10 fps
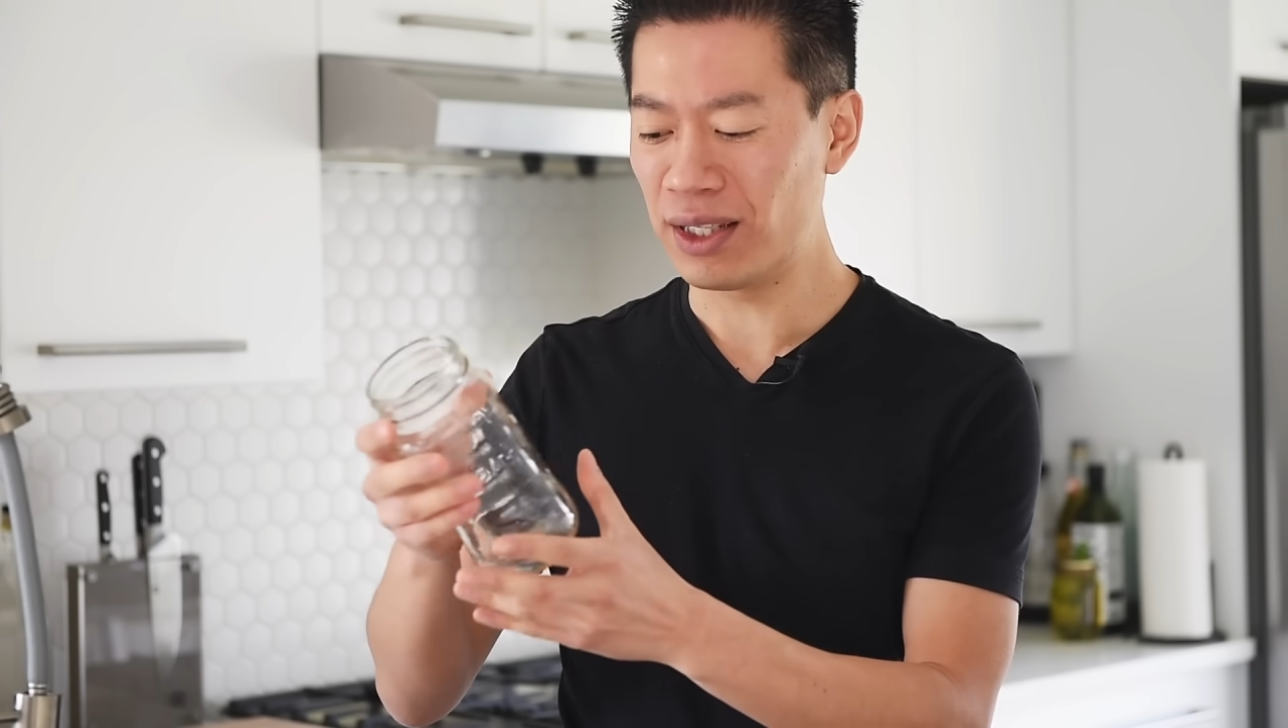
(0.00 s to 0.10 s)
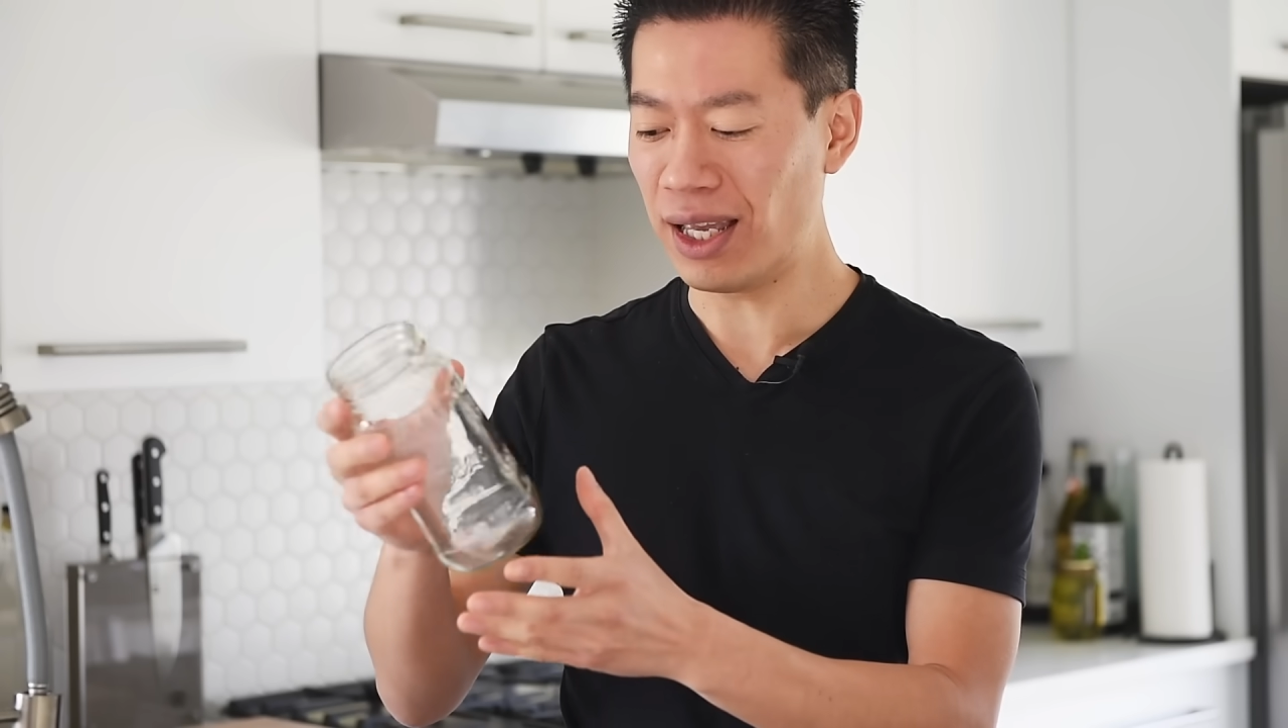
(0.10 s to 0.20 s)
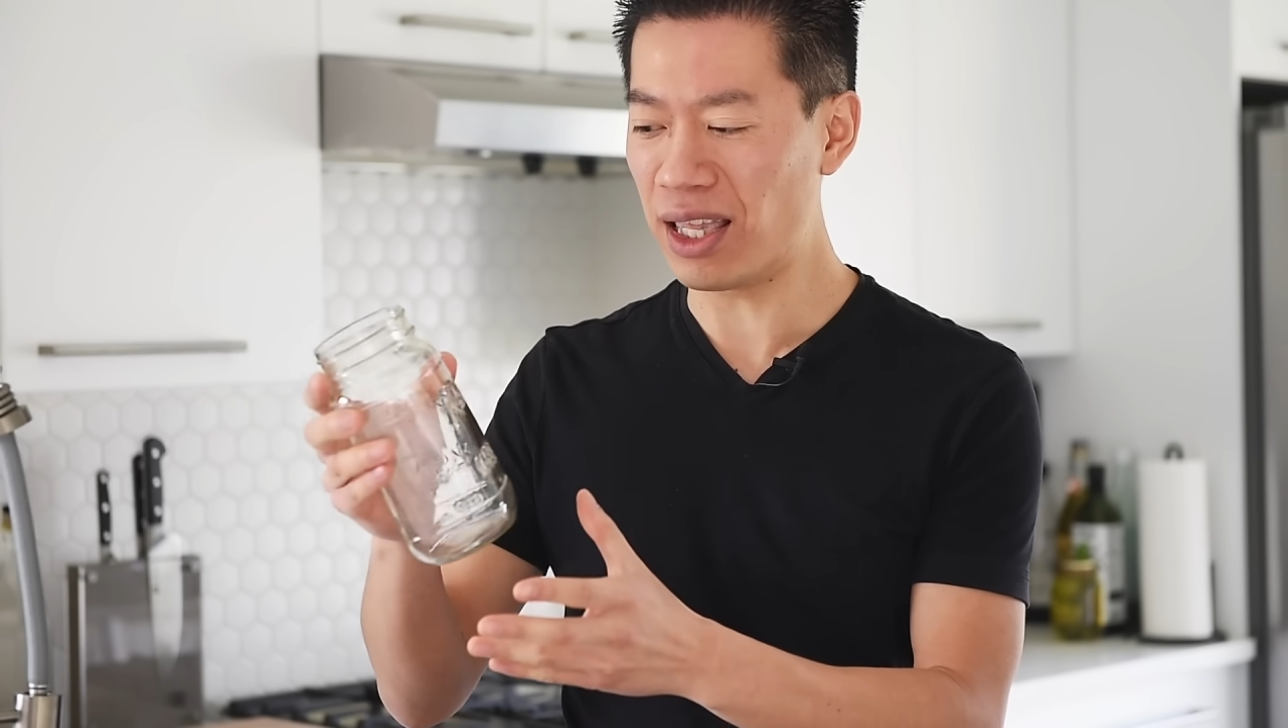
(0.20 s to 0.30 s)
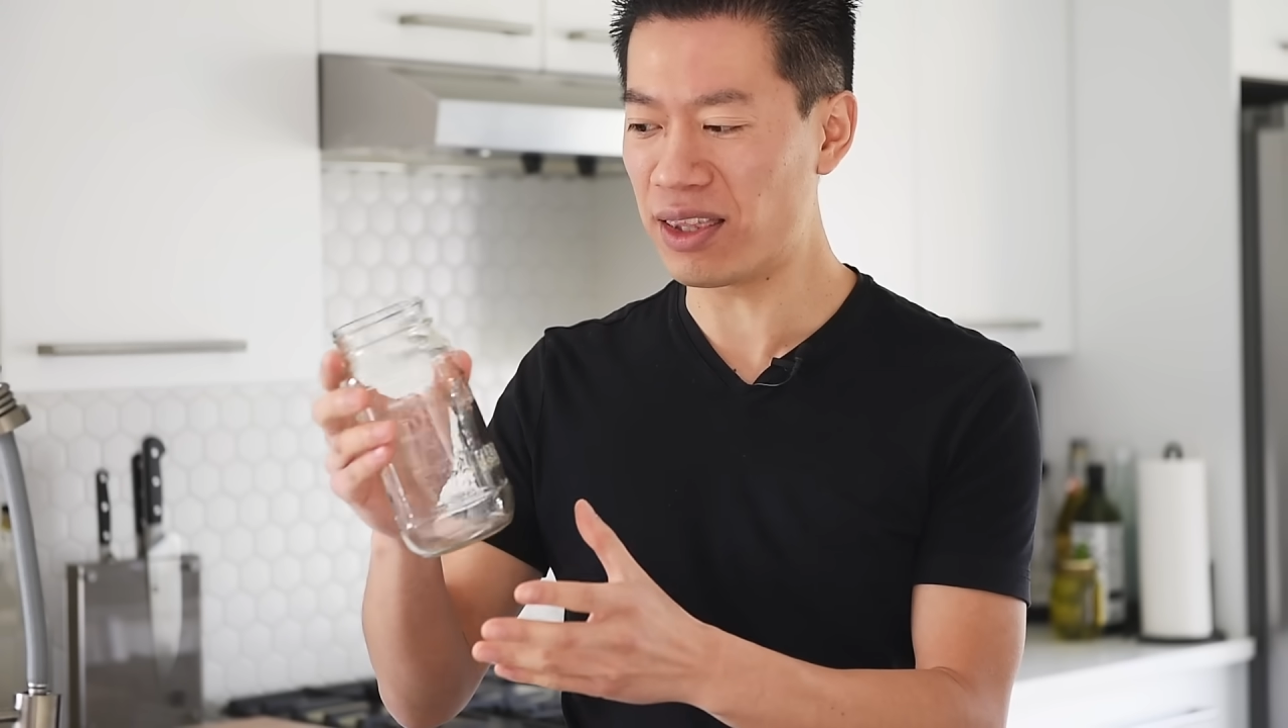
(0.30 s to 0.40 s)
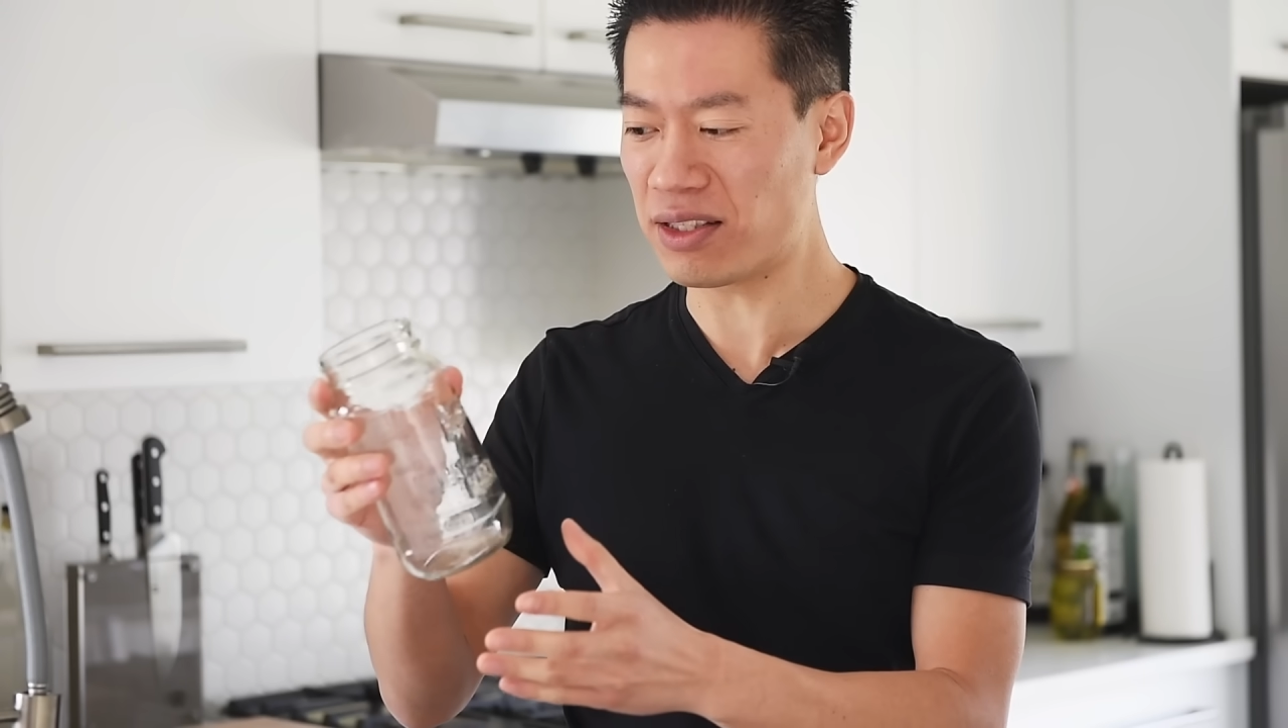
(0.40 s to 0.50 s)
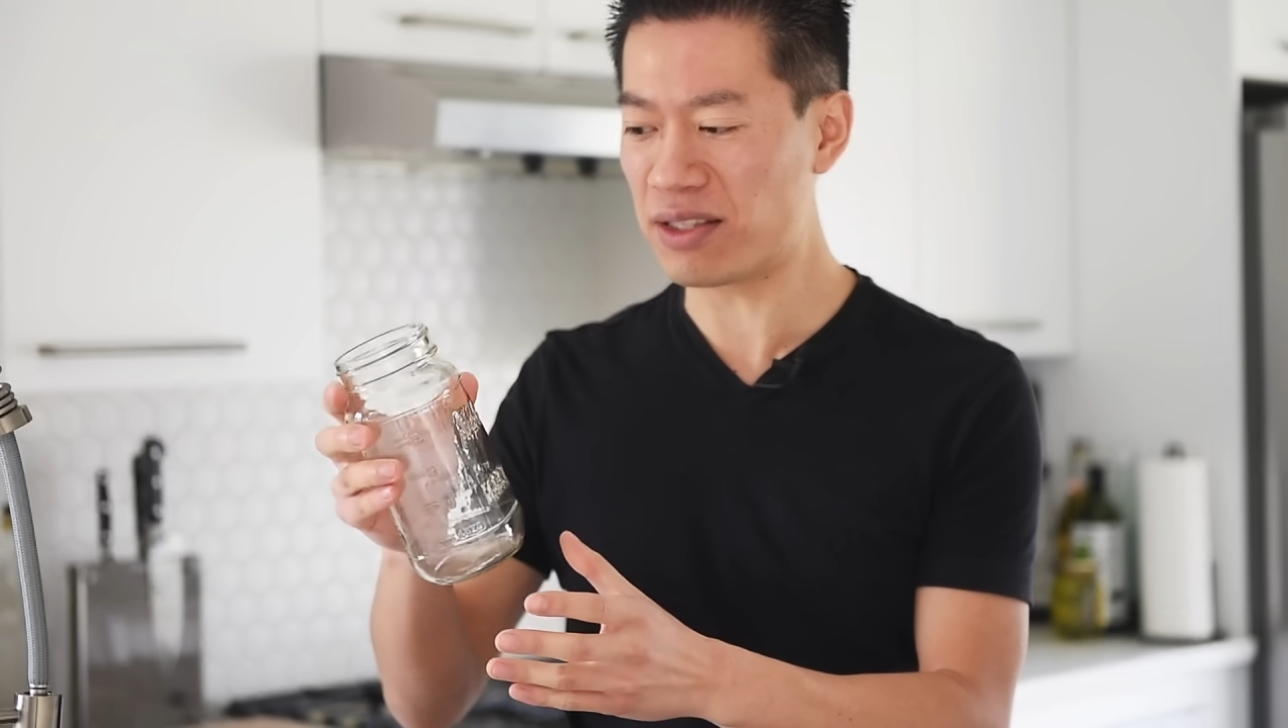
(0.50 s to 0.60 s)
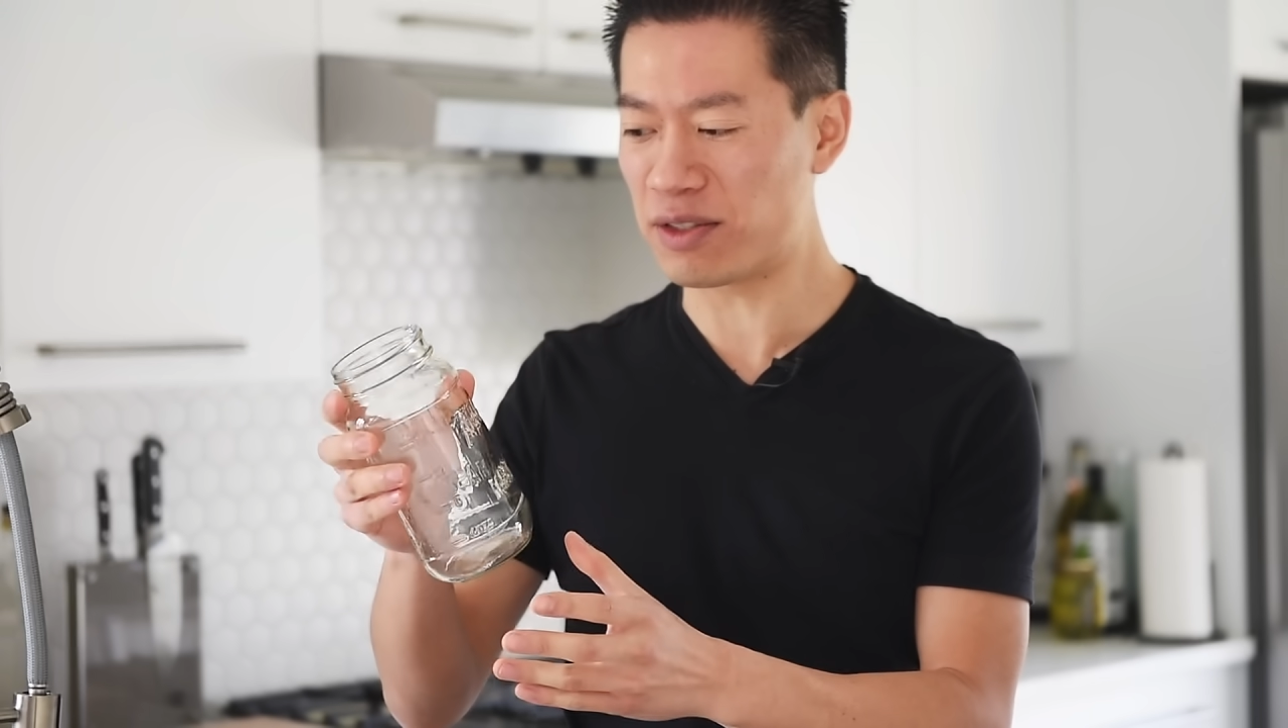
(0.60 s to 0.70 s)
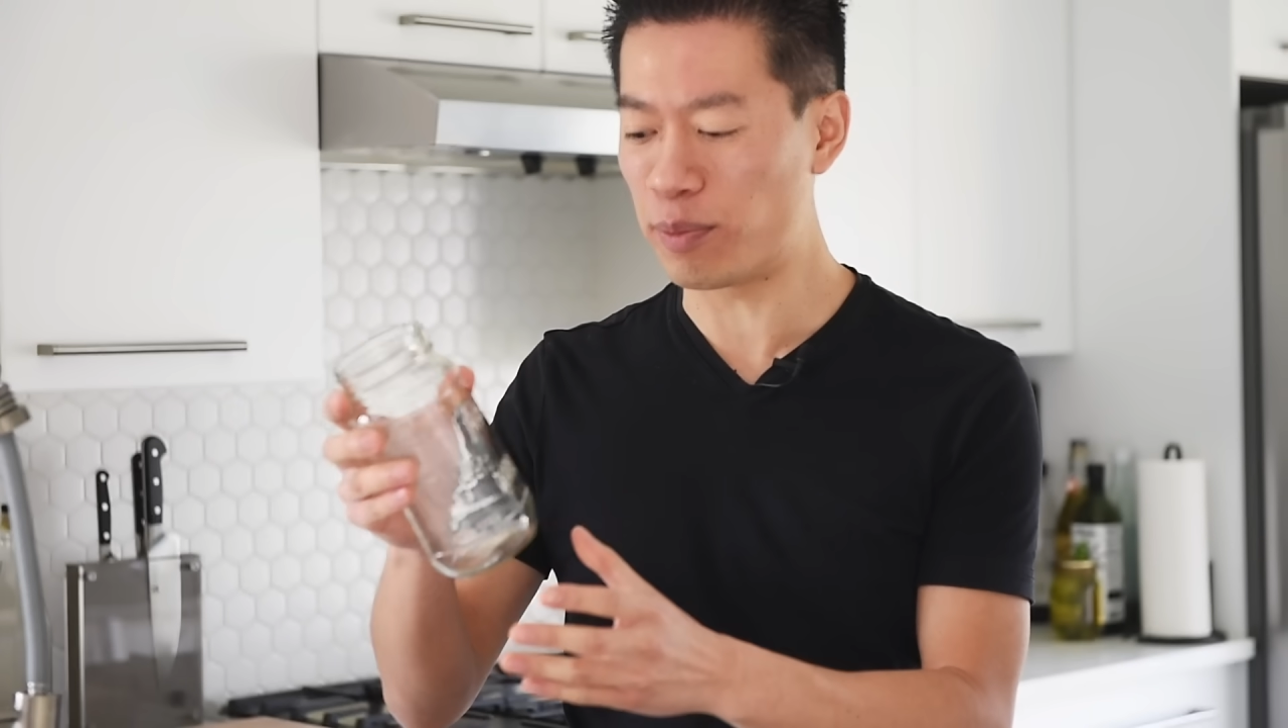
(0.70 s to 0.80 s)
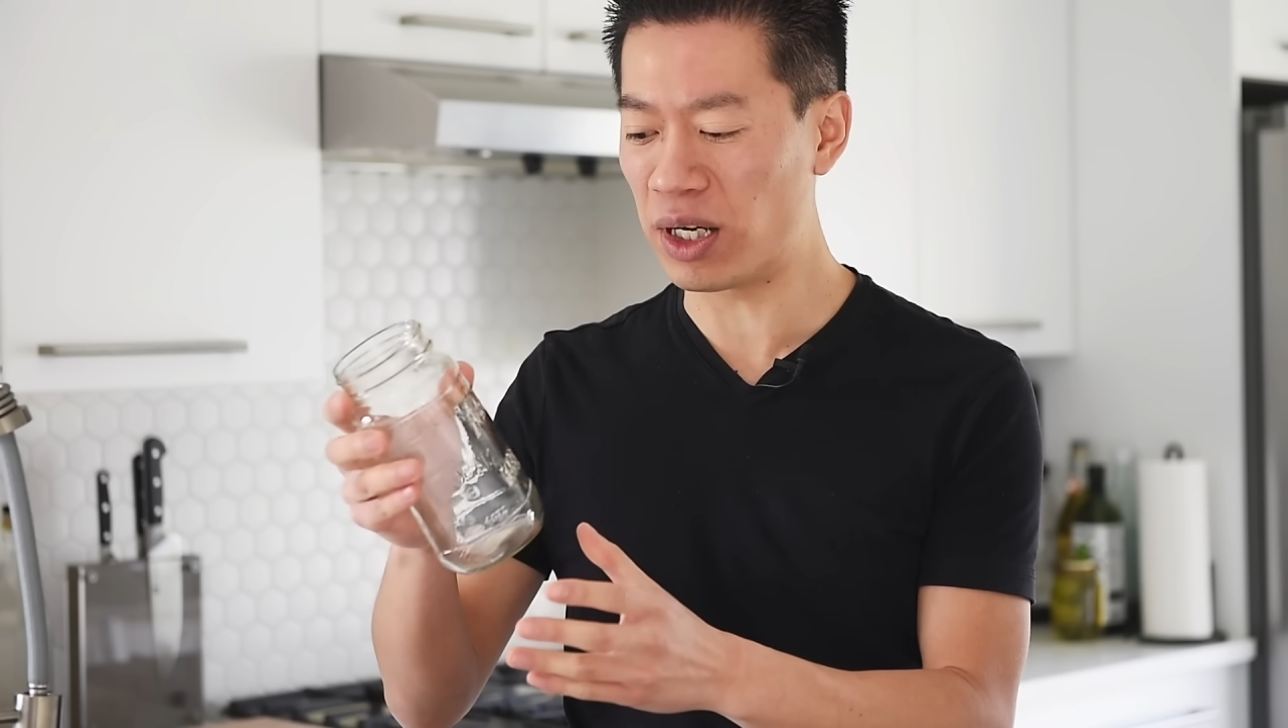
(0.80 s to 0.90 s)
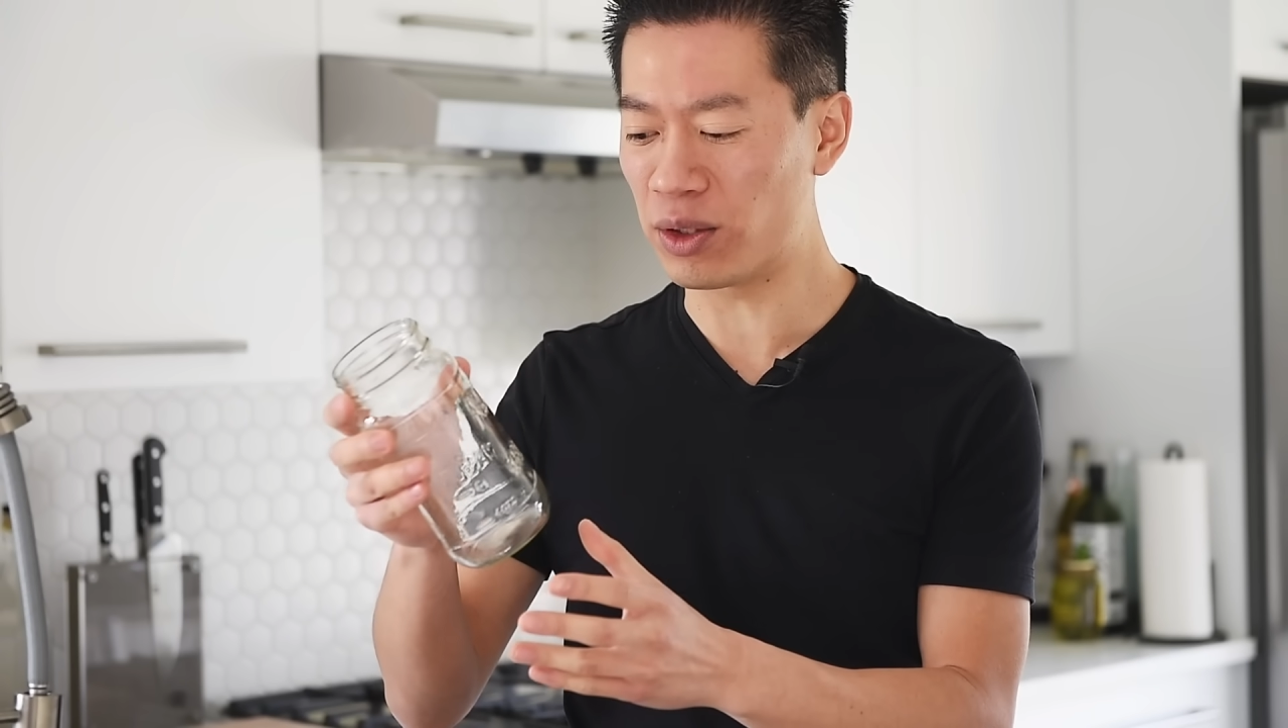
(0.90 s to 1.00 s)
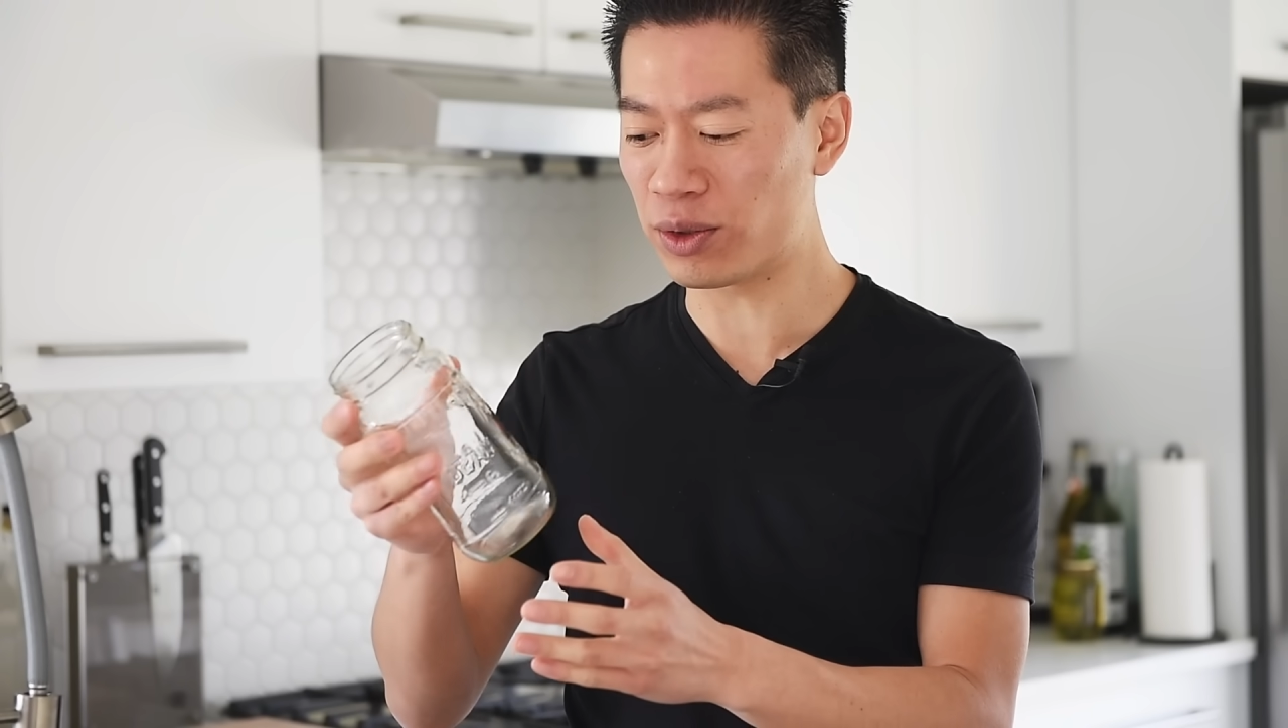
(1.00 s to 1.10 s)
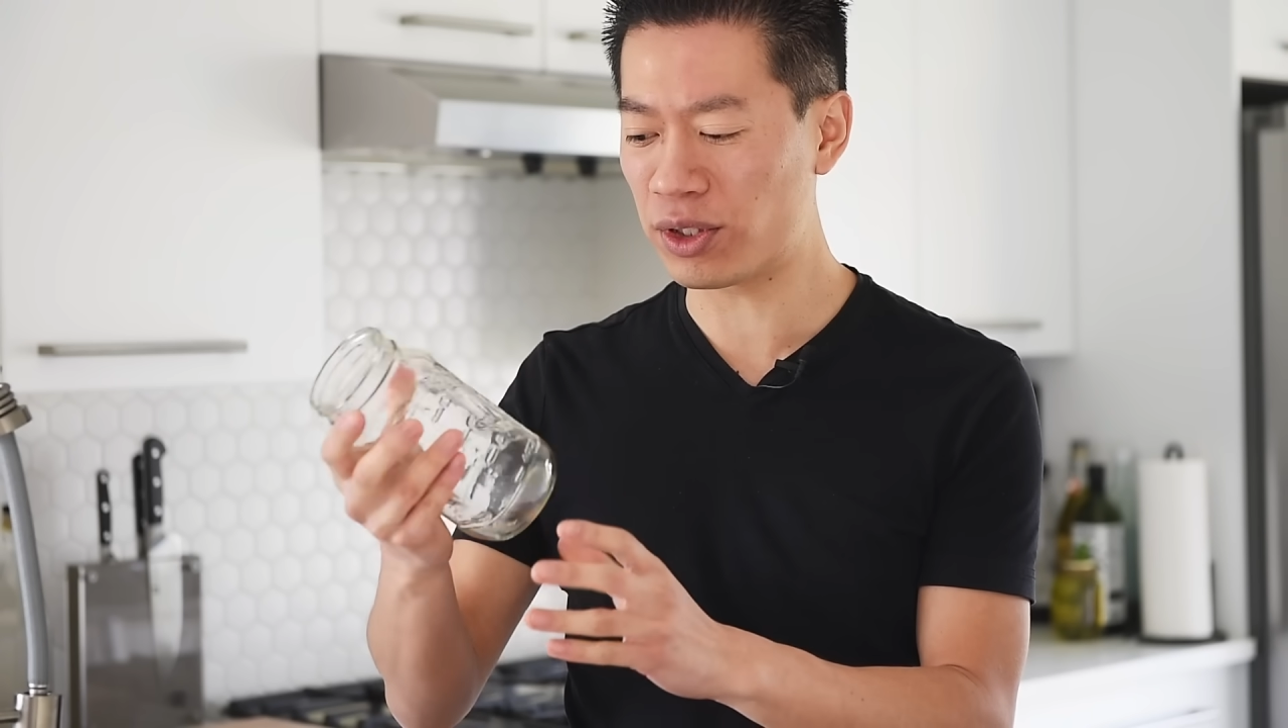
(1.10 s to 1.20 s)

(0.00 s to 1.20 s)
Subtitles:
And this is about